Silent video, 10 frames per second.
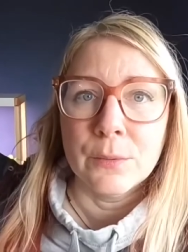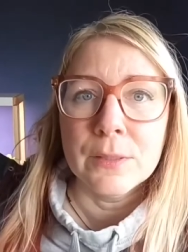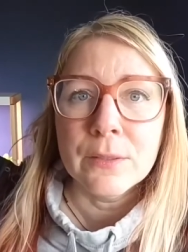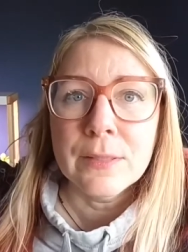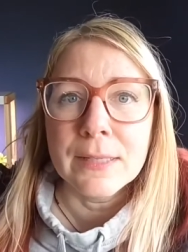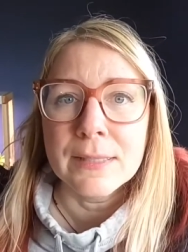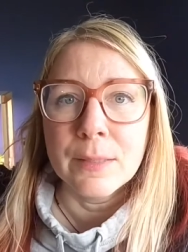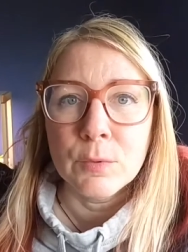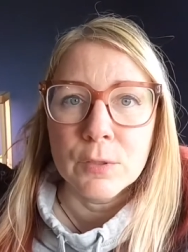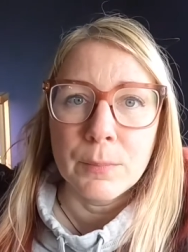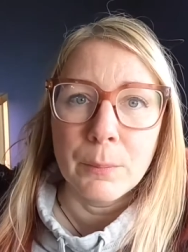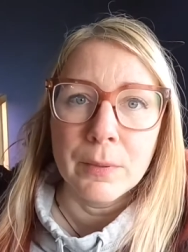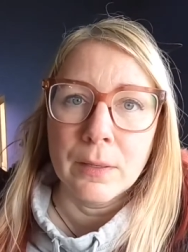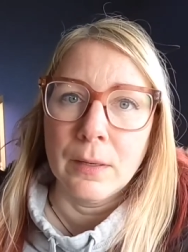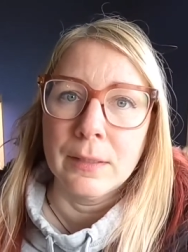until next time, just remember
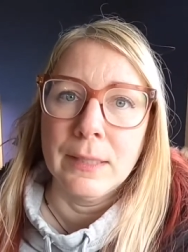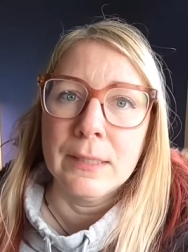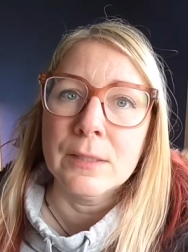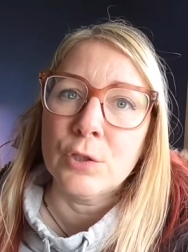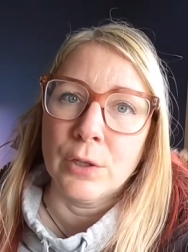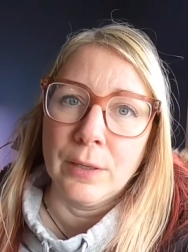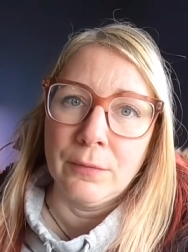that gardening is a journey,